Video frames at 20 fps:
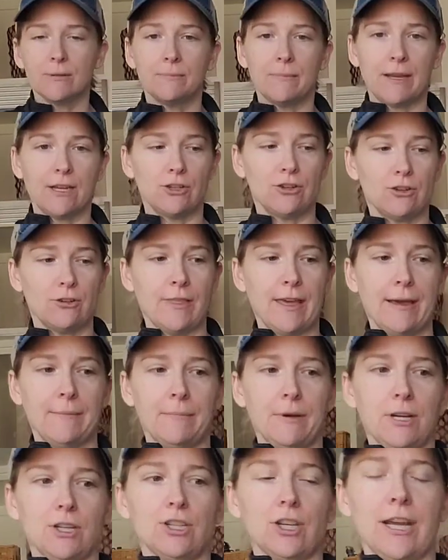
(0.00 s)
measure that
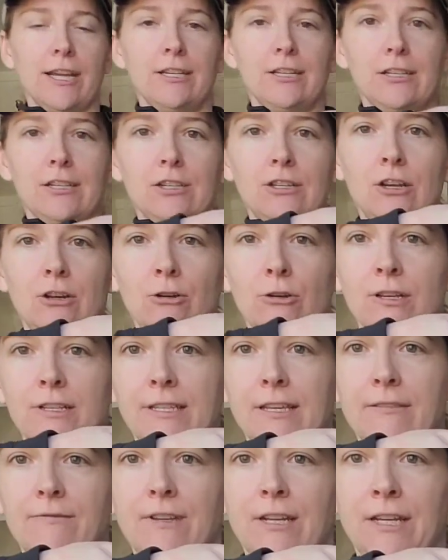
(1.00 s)
much. I just know, because
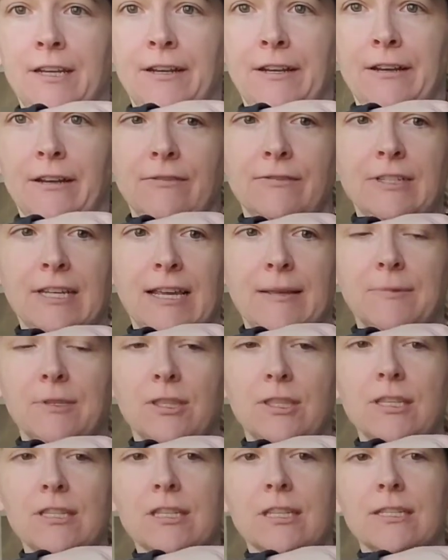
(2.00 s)
I've done it enough times, that
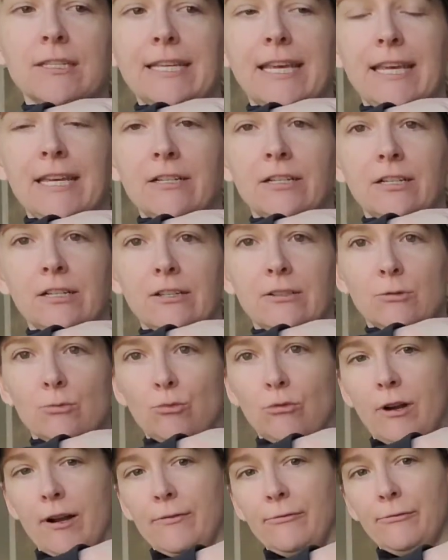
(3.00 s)
this container is
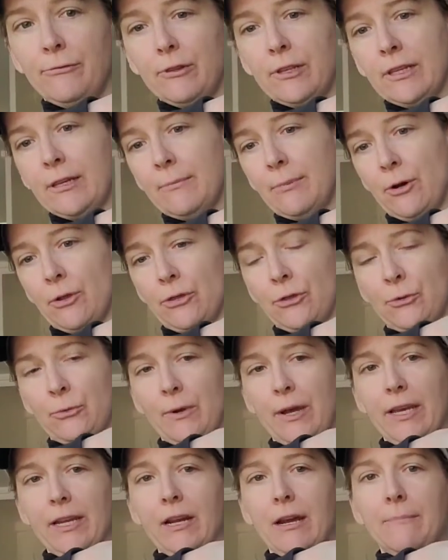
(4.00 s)
roughly about the
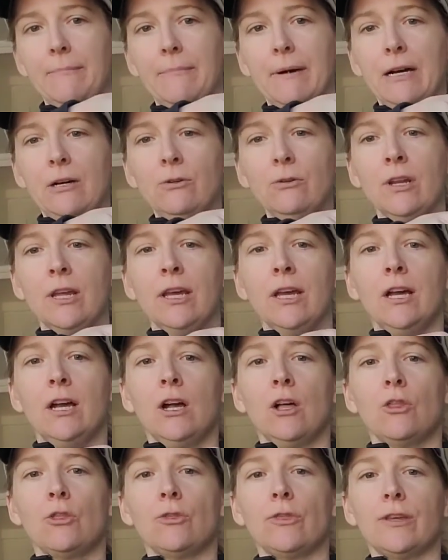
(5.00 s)
right amount.
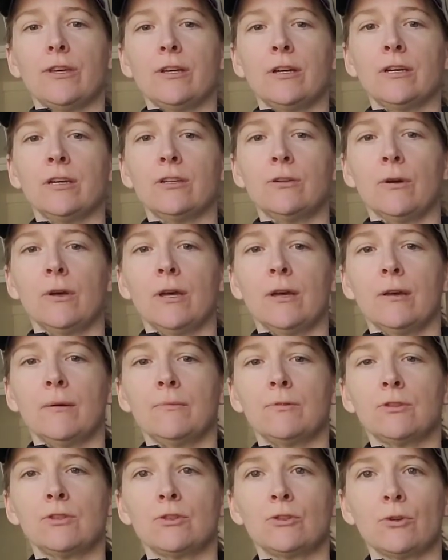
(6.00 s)
The
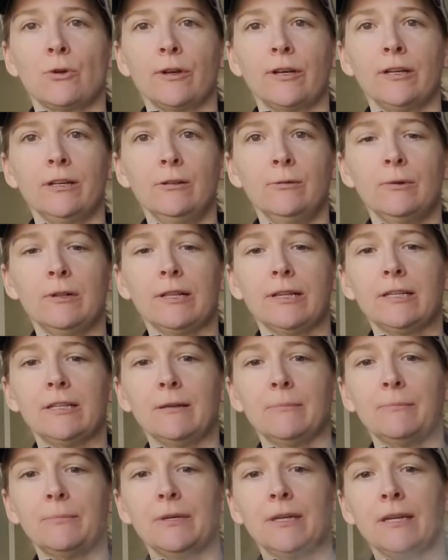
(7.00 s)
soil will end
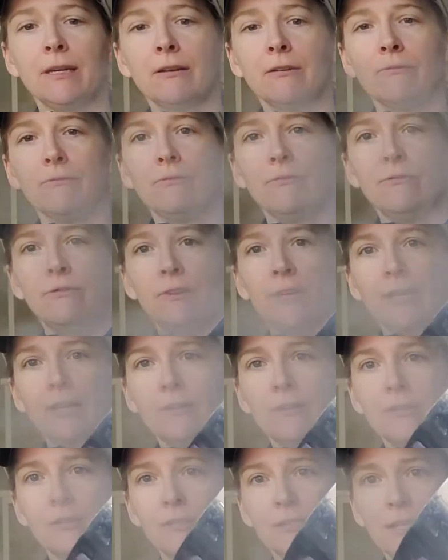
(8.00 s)
up being
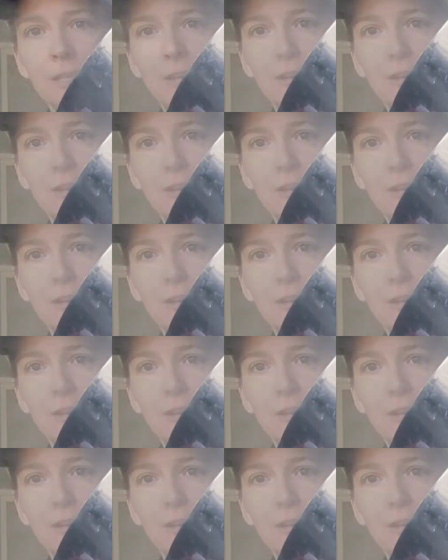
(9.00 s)
see